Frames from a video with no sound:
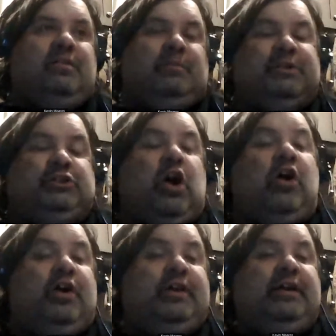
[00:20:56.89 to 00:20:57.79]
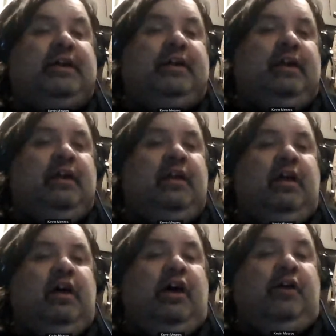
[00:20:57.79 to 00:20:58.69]
the majority
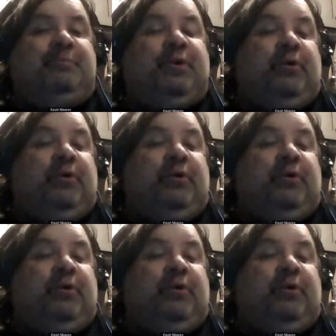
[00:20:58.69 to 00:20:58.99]
of